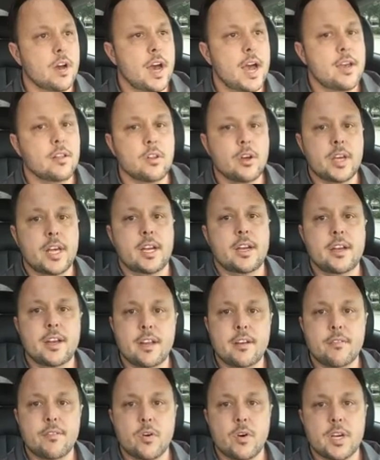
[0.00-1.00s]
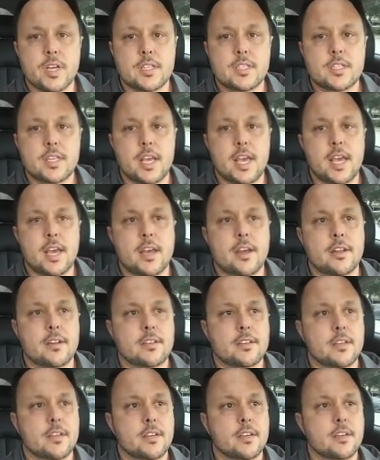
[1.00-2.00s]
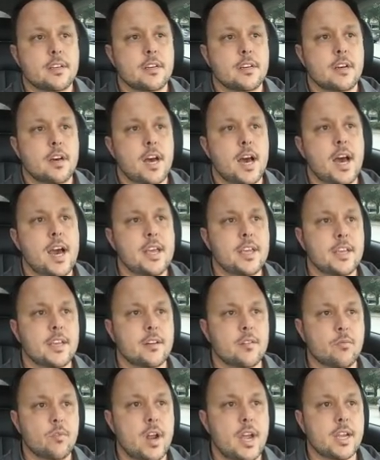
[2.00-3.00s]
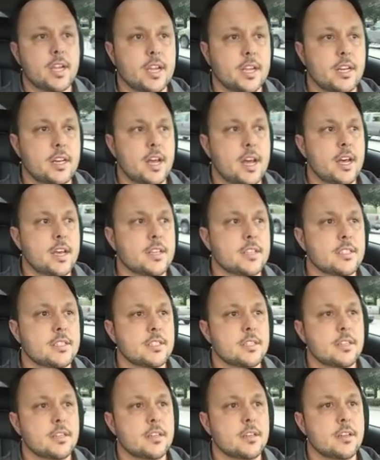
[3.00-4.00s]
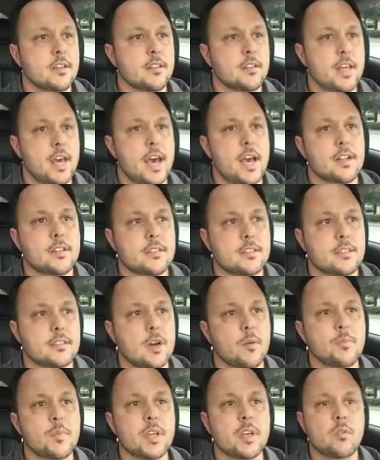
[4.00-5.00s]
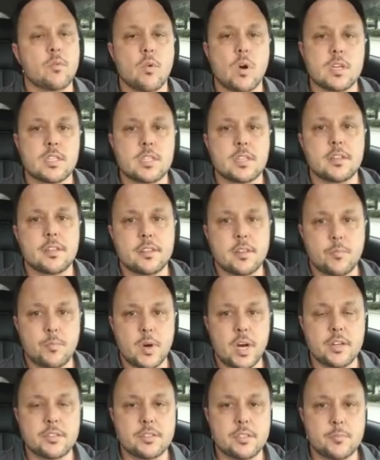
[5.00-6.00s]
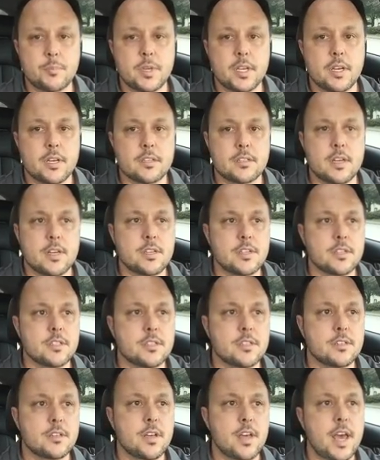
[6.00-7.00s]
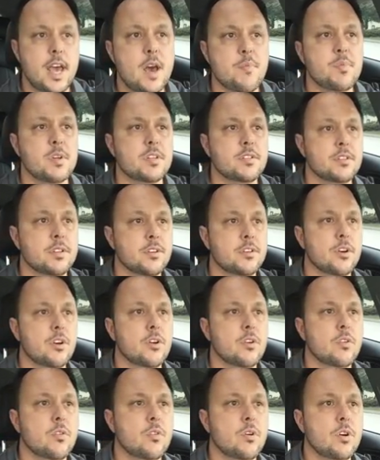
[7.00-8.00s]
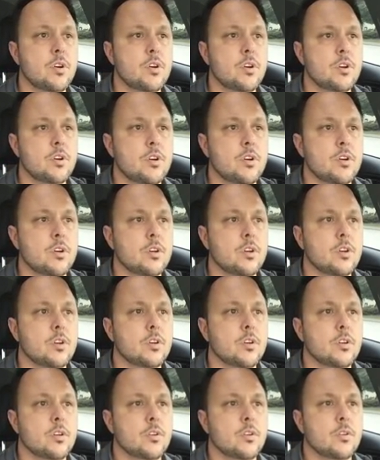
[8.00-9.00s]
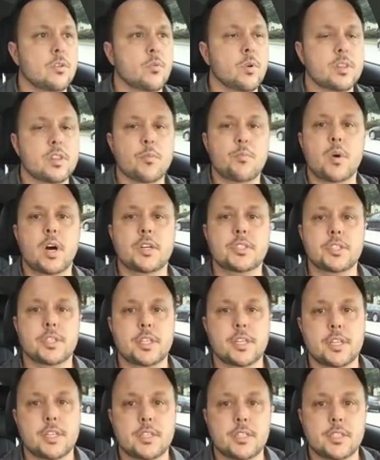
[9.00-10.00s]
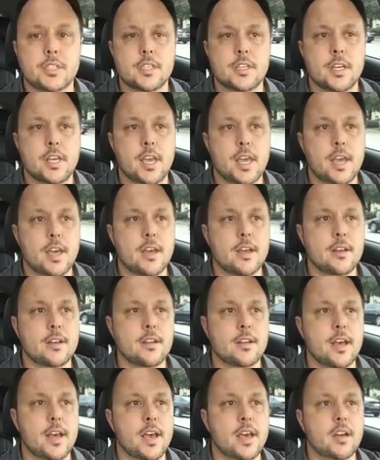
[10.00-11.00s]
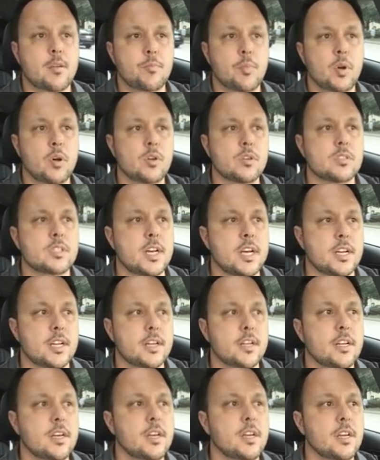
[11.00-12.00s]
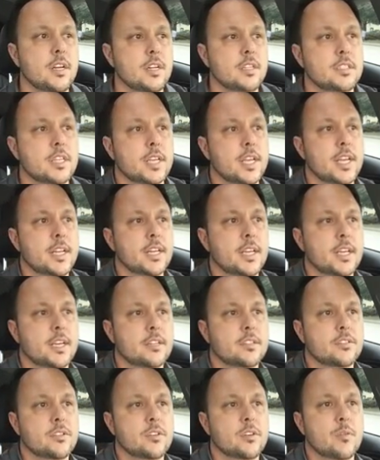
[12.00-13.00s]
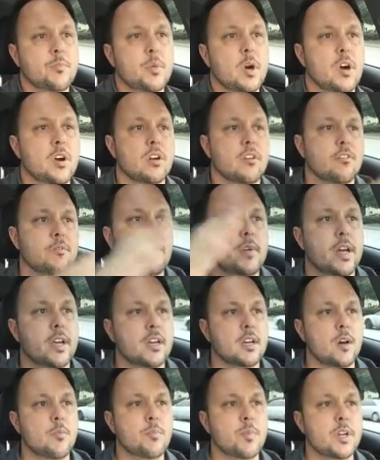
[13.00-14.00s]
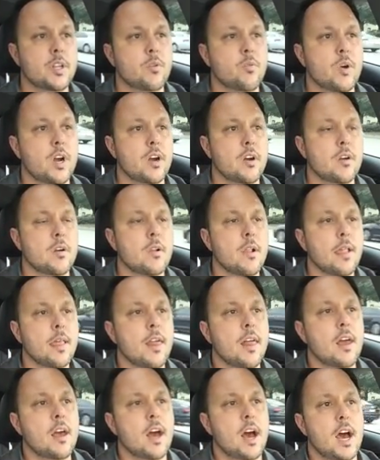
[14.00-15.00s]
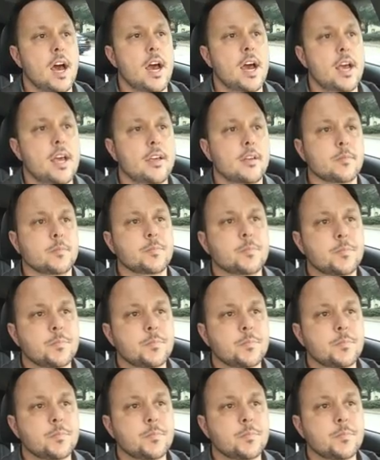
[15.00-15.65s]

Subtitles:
I look at an invoice and I can recognize that something wasn't in the budget because I just happen to know what the budget is and I had a pulse on it, to getting into a part of my company where I